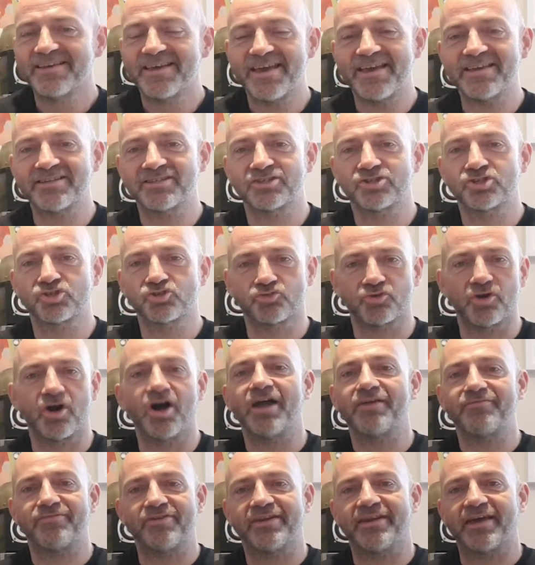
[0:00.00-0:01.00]
It's a
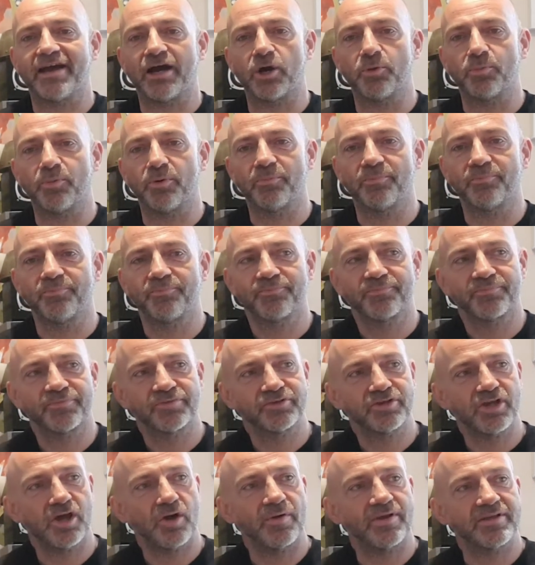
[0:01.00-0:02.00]
driving album.
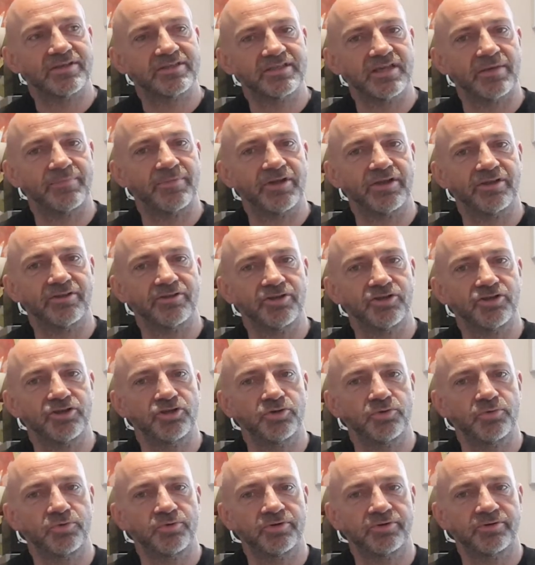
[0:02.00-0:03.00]
So it's something that
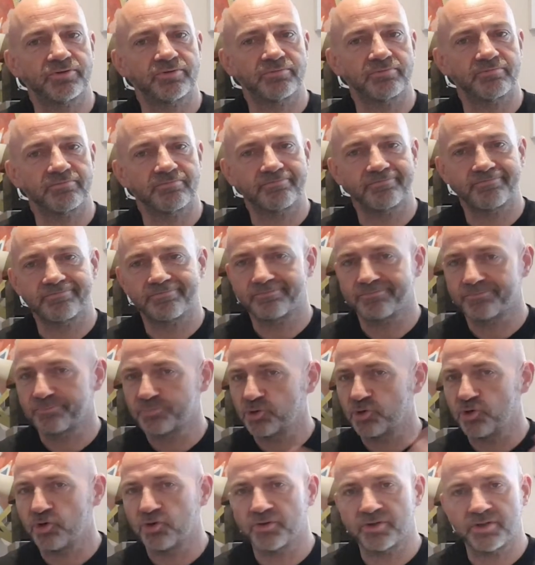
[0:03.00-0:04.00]
you would
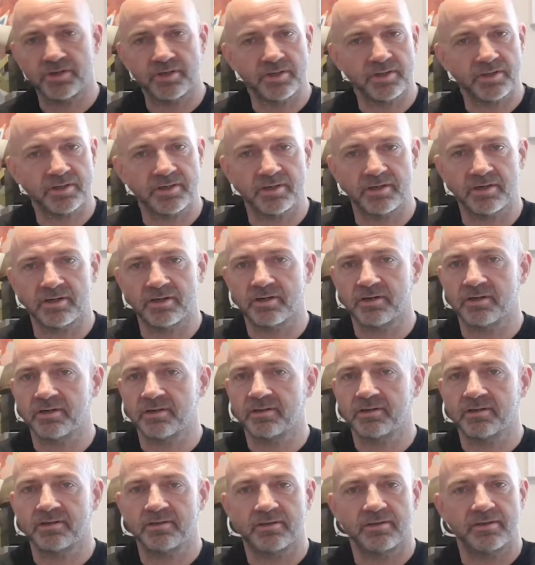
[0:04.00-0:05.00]
put on in the
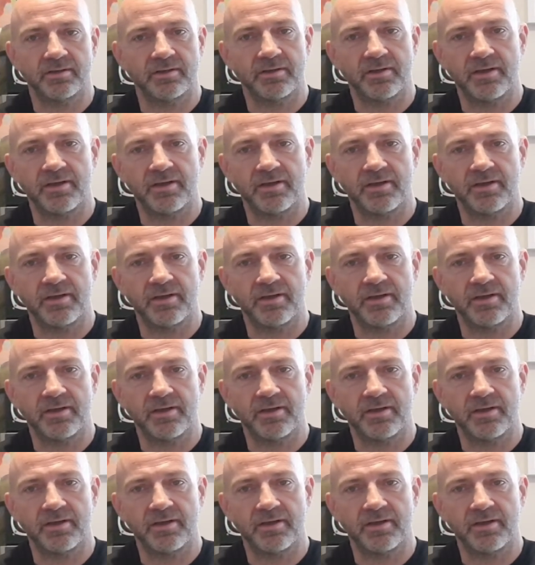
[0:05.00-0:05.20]
car,